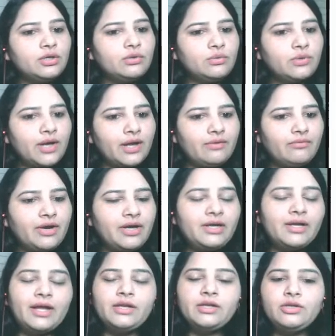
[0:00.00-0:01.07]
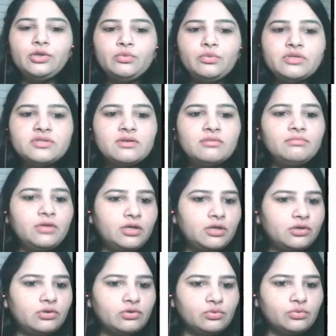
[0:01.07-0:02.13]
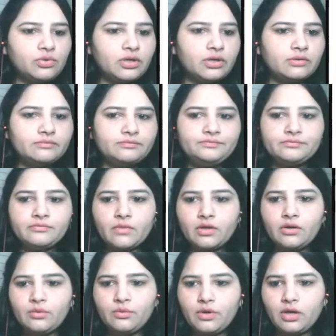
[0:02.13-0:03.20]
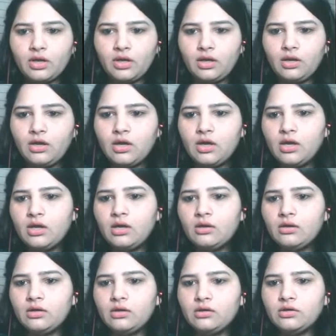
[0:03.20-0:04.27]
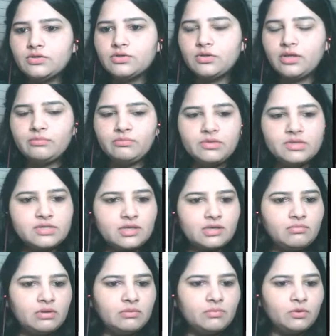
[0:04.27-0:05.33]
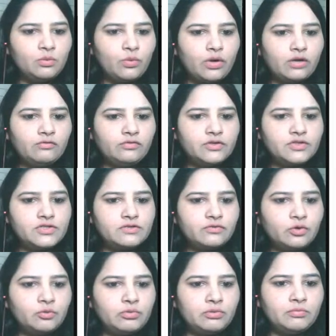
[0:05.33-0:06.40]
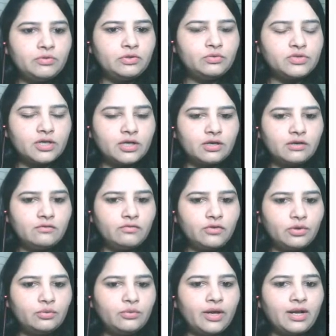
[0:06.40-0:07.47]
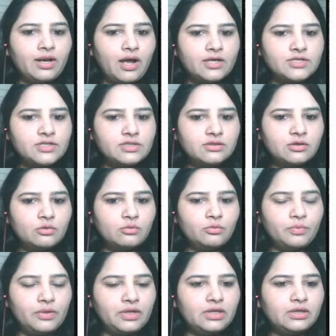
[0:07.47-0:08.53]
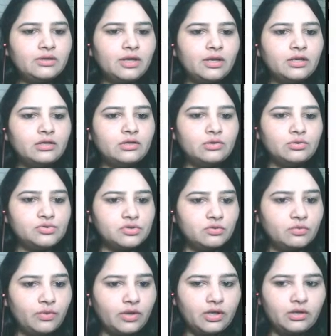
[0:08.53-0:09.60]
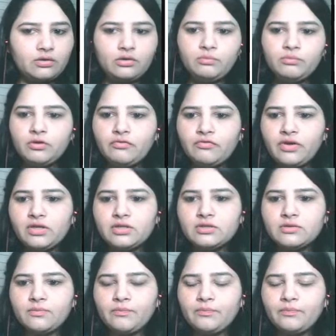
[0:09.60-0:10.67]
you can write and you will simply conclude it. Okay. So let me see. BP1 first view, BP2 second view, and last opinion, then conclusion. Very good. Perfect.